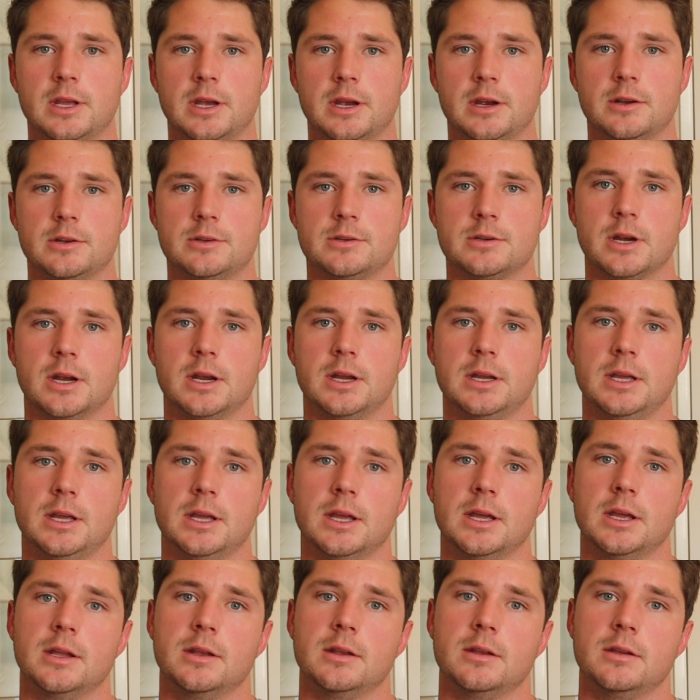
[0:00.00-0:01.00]
there, try and
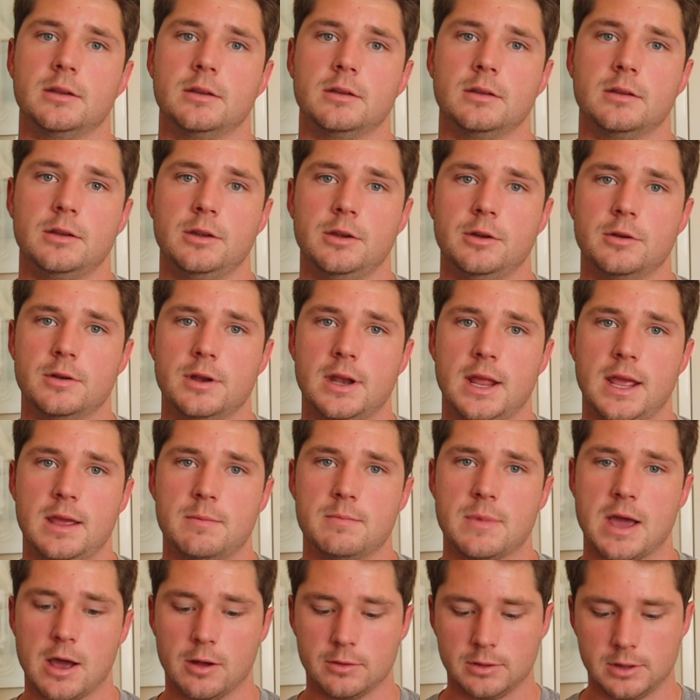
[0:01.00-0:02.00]
get your
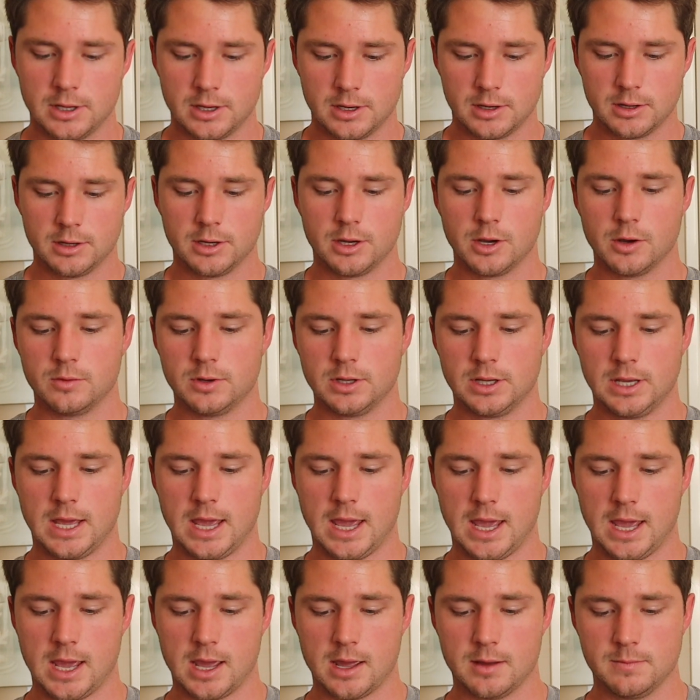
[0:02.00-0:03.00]
name out there, go to
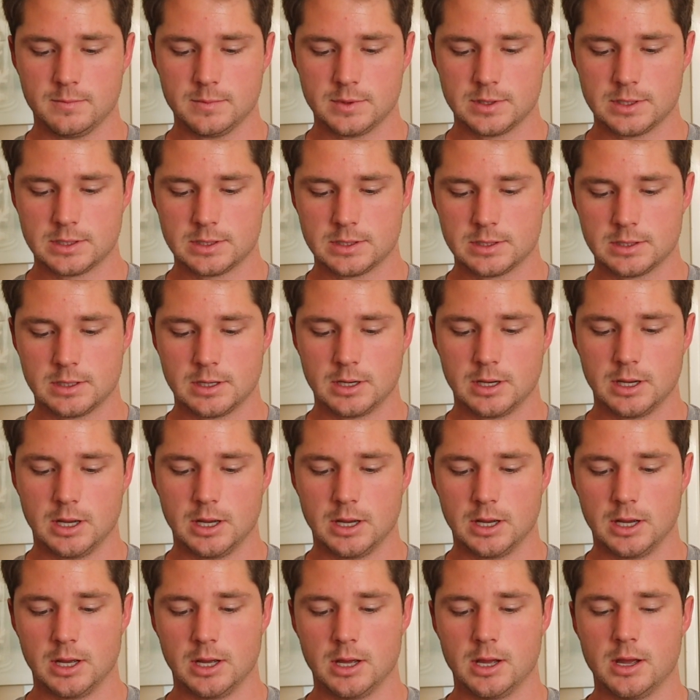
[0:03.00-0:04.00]
camps,
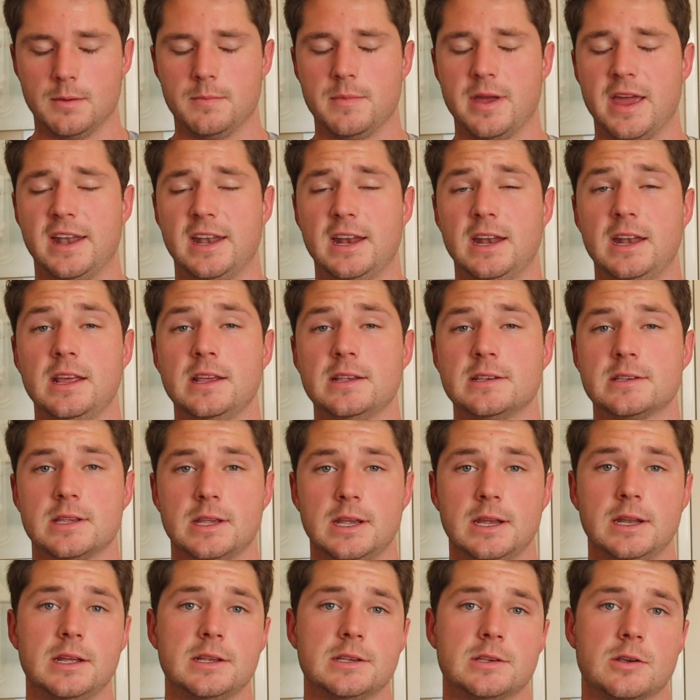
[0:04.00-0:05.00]
and it
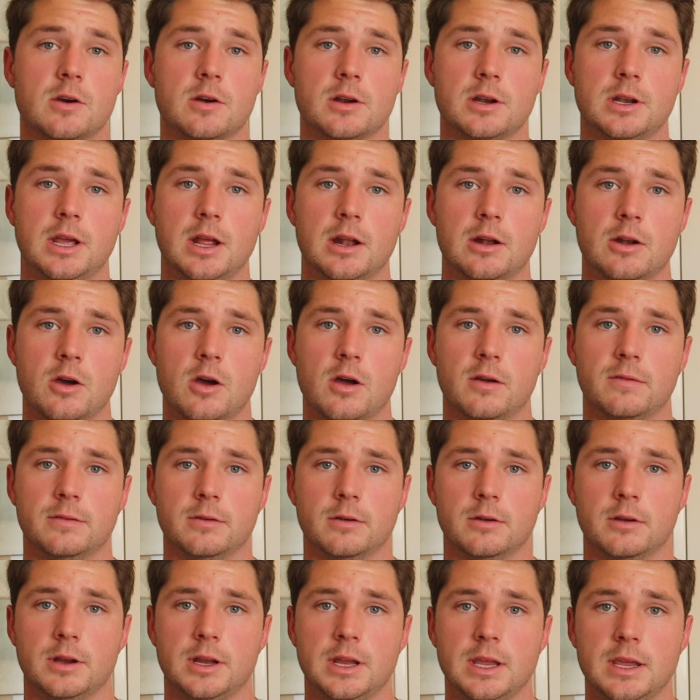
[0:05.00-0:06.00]
is hard to get an
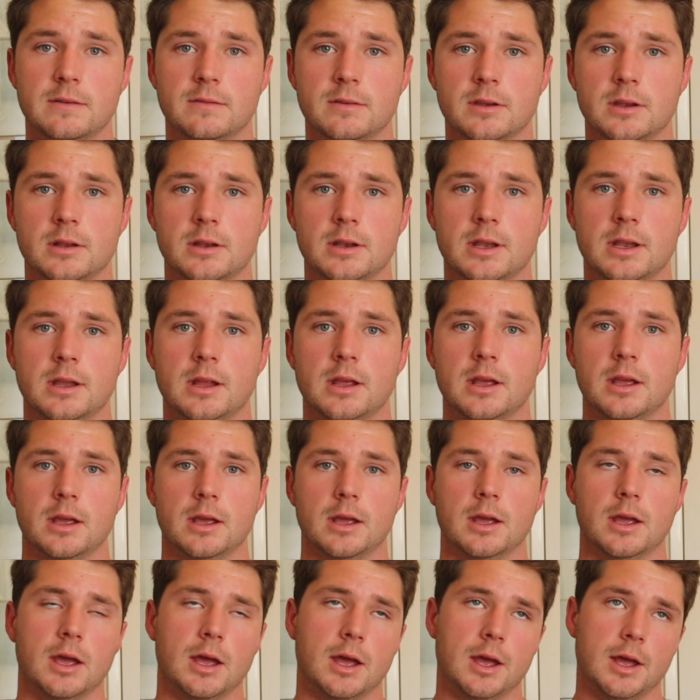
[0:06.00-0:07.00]
offer. Even
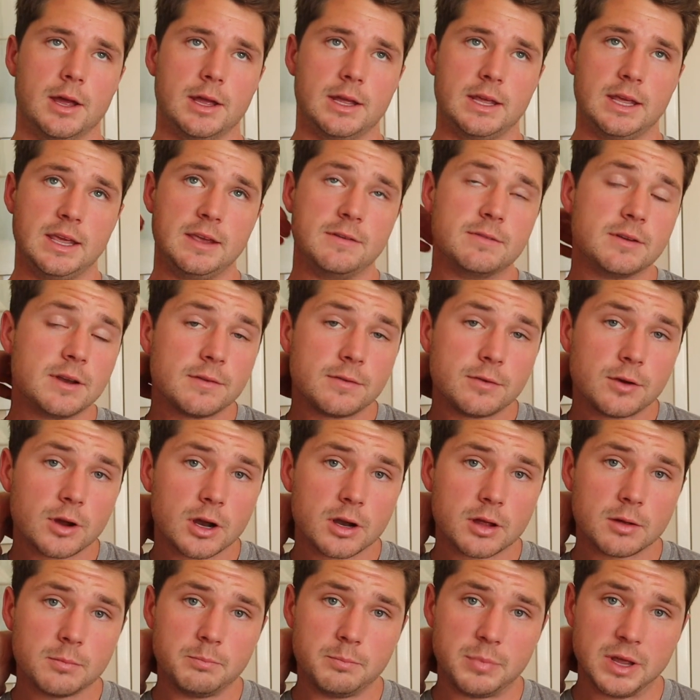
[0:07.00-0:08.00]
if you're
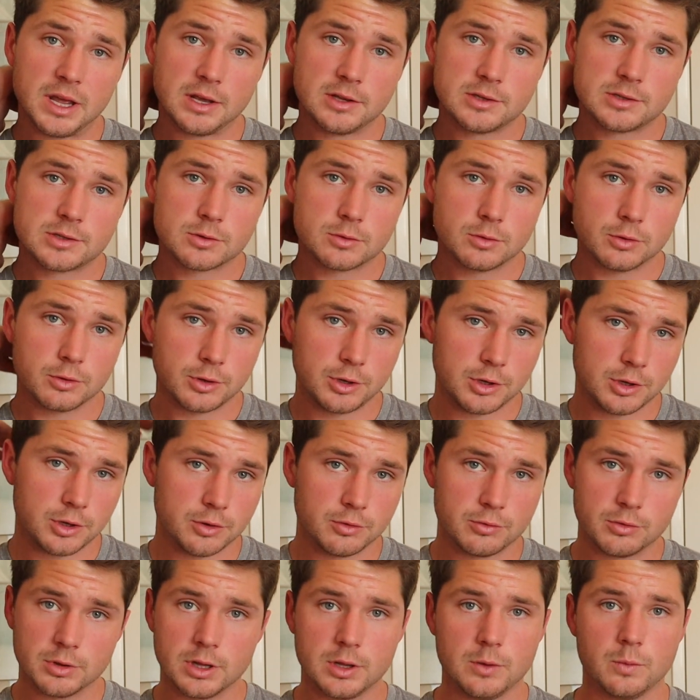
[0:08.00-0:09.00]
at a big school, you
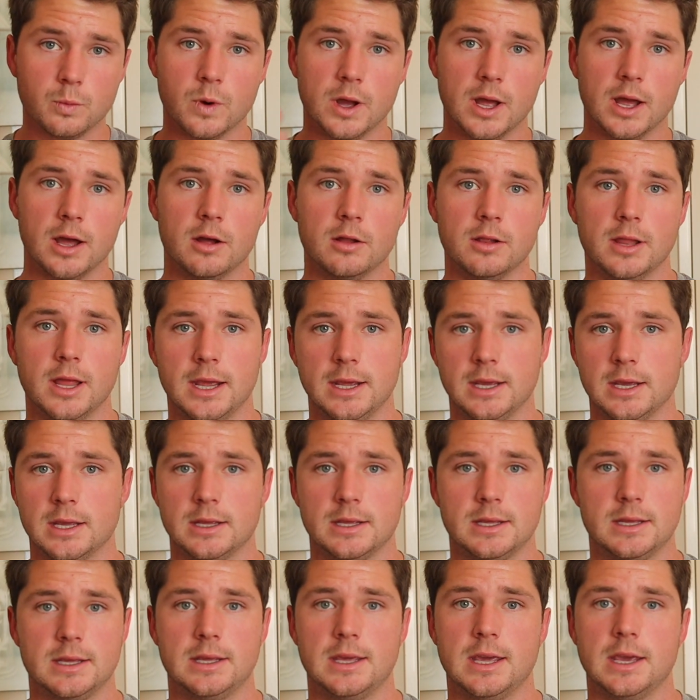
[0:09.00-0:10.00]
do really well, like
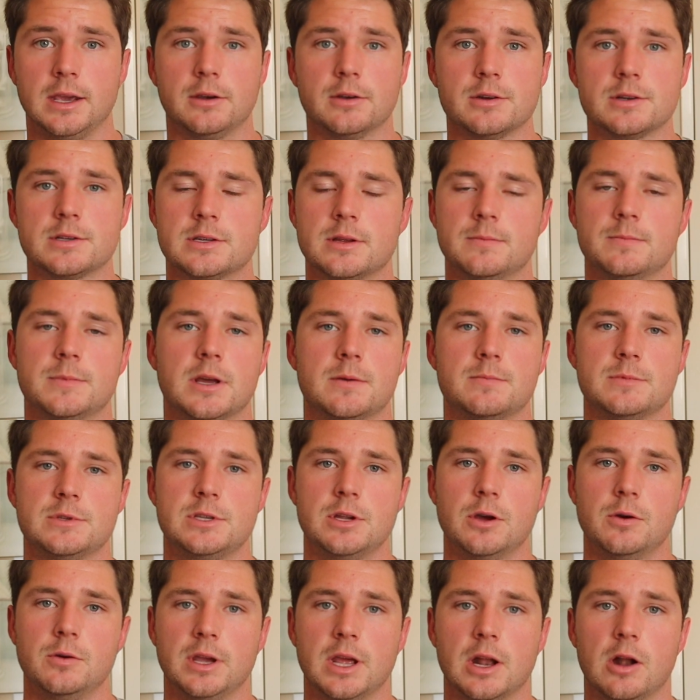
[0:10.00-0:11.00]
kickers sometimes
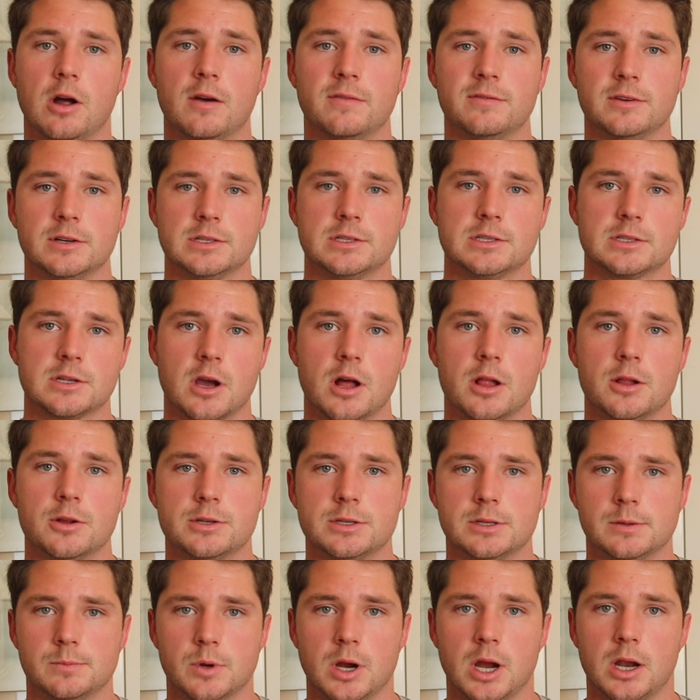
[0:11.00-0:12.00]
don't get offered a
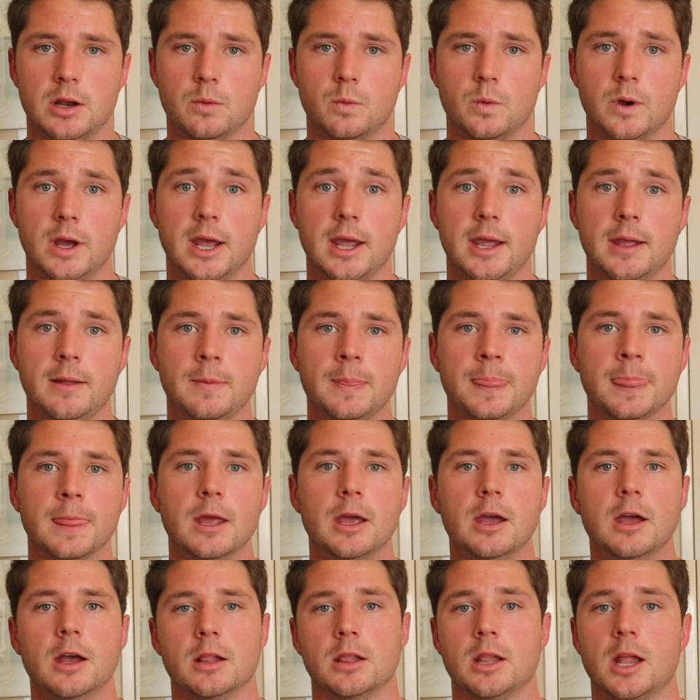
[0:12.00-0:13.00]
scholarship right away.
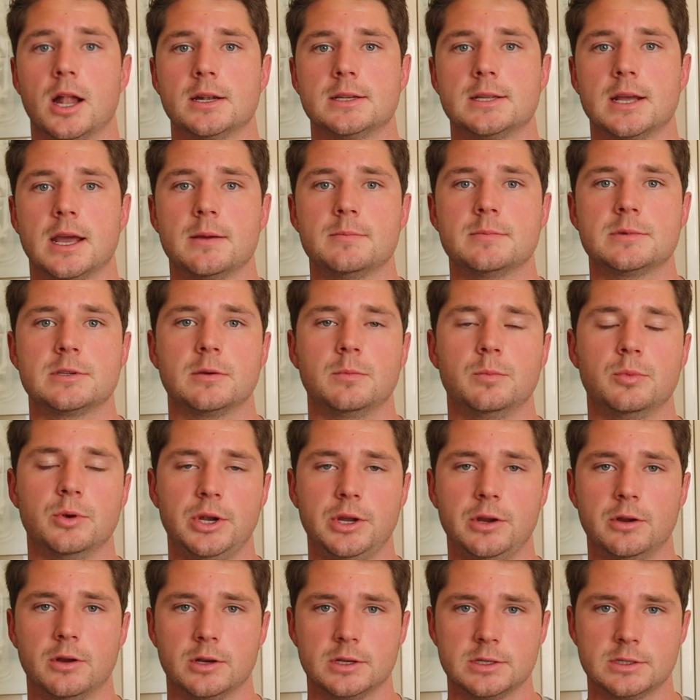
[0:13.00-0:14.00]
A lot of times they'll
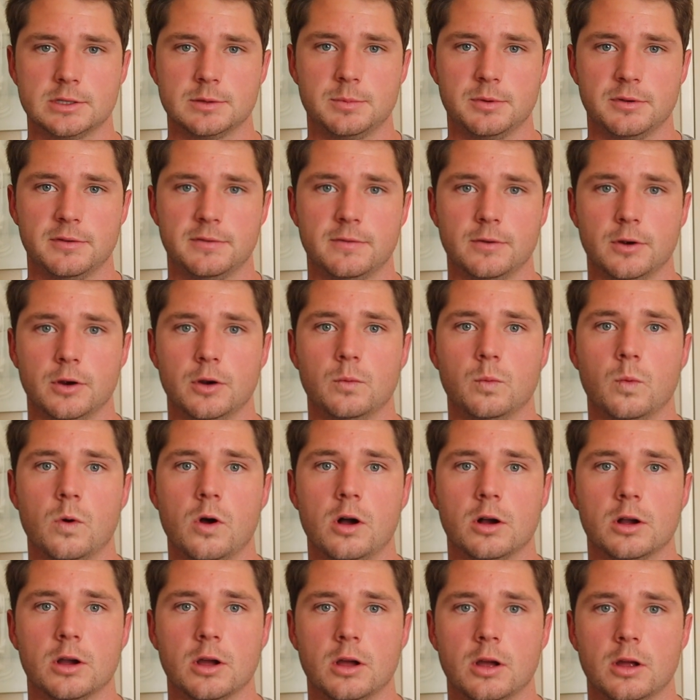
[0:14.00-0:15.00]
bring you on as a preferred
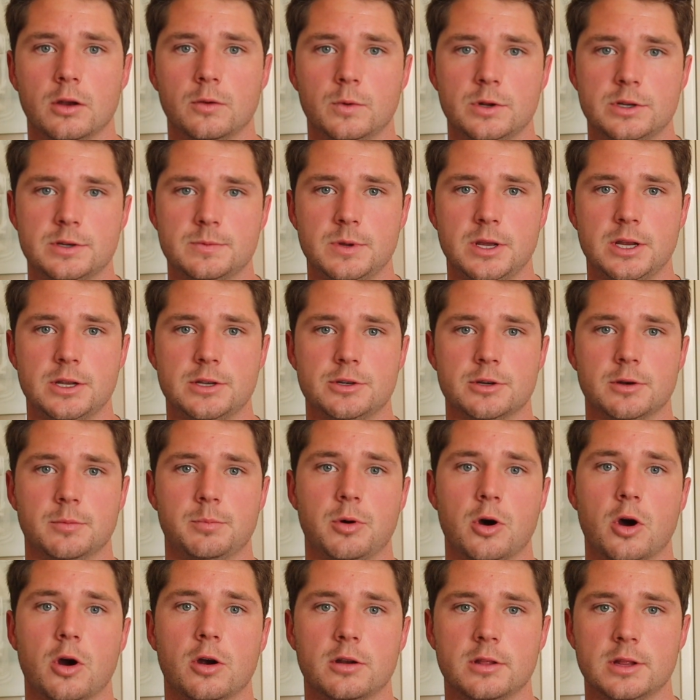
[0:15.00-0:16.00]
walk-on, which means you're
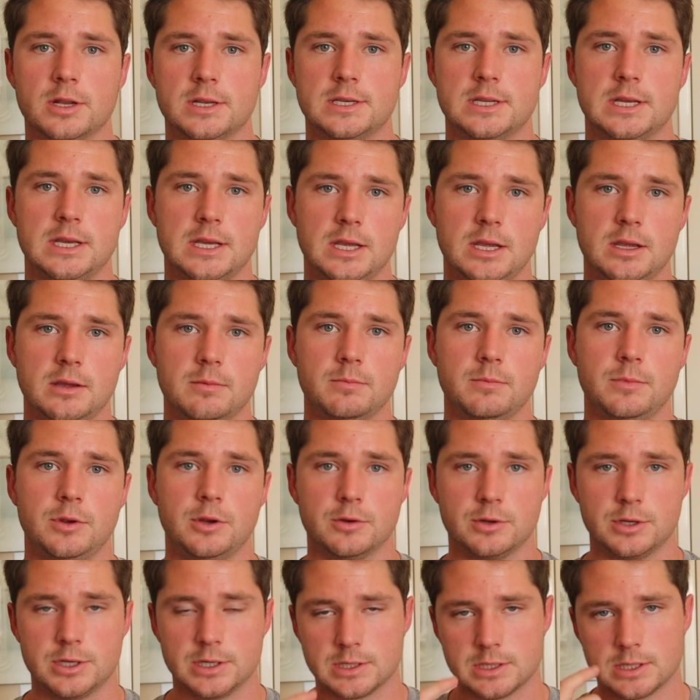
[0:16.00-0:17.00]
part of the team,
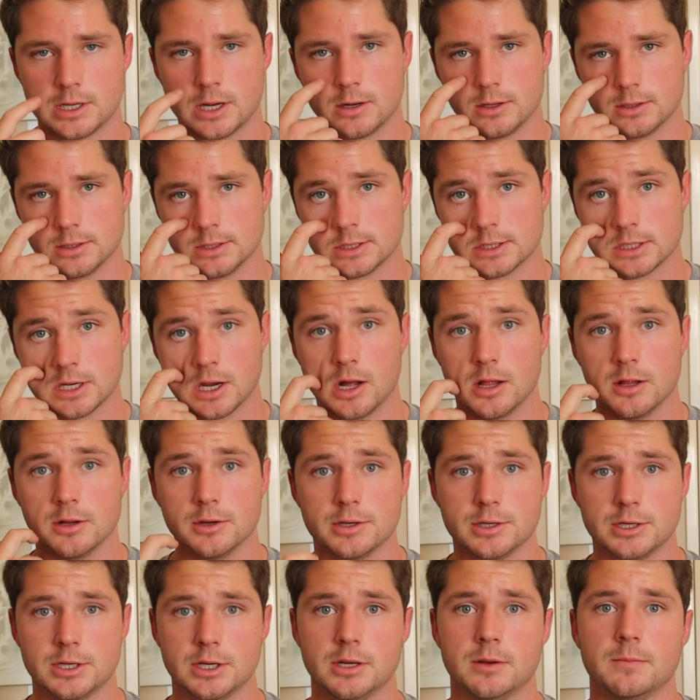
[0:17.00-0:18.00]
you're just not on
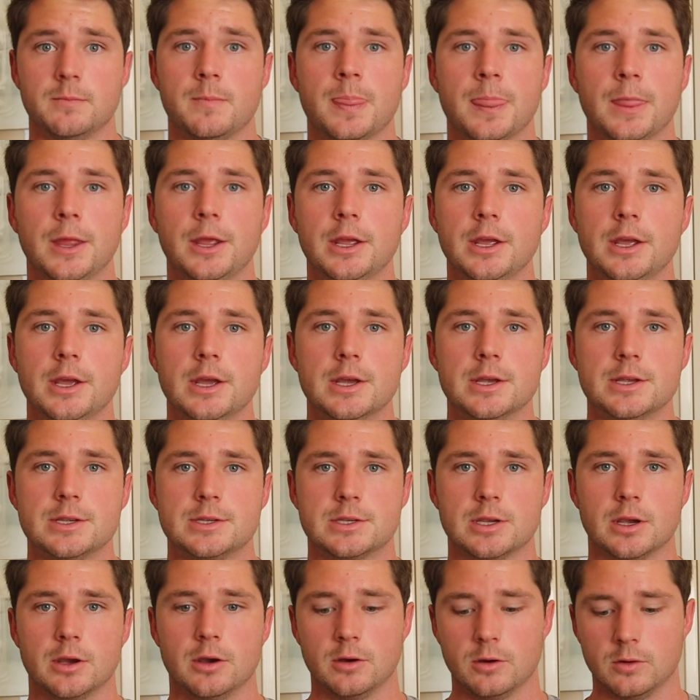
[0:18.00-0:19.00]
scholarship.
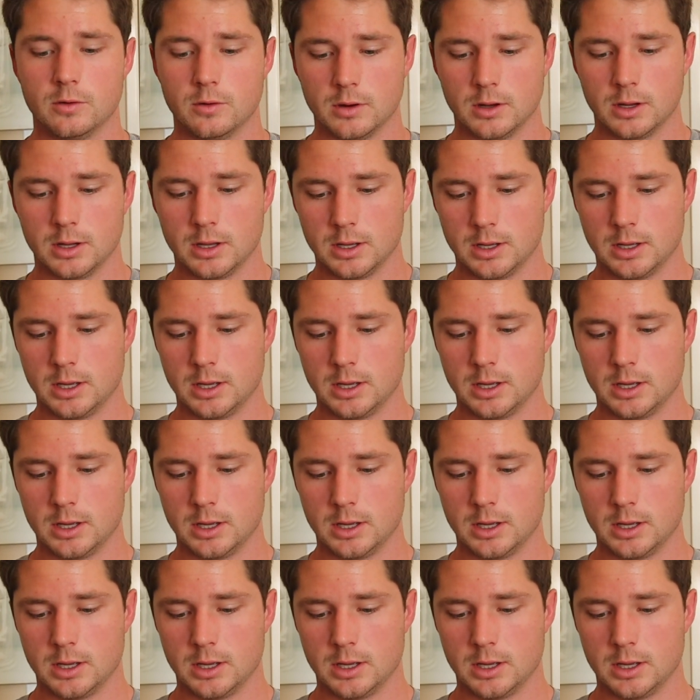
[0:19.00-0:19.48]
So